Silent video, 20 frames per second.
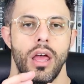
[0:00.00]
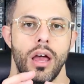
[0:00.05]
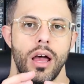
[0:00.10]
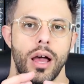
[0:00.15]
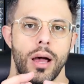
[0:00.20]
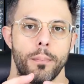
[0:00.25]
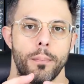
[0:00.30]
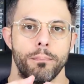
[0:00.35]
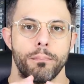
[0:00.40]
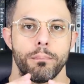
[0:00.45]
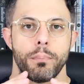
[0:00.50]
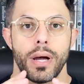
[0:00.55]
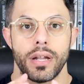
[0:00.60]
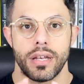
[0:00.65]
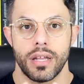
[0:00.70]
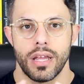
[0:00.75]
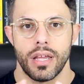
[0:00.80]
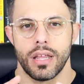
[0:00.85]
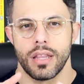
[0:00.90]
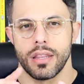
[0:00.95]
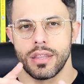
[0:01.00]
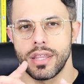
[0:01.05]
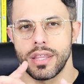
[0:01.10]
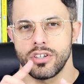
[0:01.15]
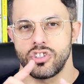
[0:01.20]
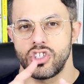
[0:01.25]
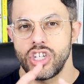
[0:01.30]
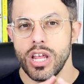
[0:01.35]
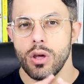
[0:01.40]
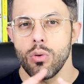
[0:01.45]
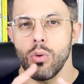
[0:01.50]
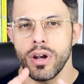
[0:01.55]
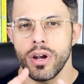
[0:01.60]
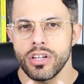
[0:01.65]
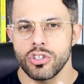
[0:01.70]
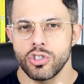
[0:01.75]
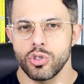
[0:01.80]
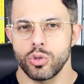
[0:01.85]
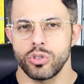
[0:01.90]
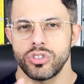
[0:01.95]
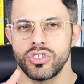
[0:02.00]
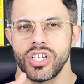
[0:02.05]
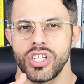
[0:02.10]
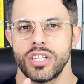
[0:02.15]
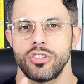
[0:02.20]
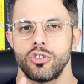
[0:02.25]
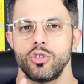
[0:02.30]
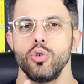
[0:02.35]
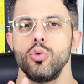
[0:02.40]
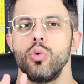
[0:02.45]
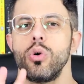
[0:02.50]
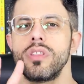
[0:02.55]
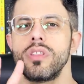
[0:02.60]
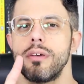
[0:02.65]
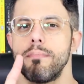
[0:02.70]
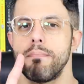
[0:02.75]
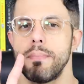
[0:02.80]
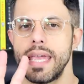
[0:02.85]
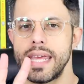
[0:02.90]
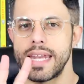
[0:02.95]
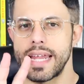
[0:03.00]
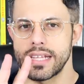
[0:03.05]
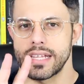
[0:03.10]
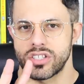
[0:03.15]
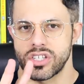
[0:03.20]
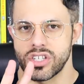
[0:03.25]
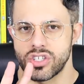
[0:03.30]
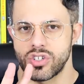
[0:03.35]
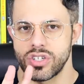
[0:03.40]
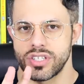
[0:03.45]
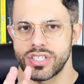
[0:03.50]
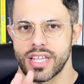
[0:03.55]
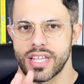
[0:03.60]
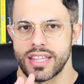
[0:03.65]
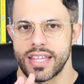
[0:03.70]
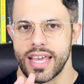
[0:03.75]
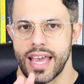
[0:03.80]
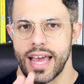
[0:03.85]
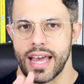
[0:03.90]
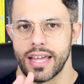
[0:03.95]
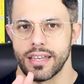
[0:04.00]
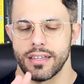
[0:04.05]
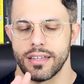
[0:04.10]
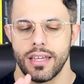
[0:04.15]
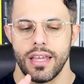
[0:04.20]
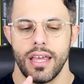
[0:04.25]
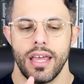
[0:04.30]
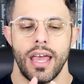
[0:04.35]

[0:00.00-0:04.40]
But the J1 and J2 were the main ancestries that they had.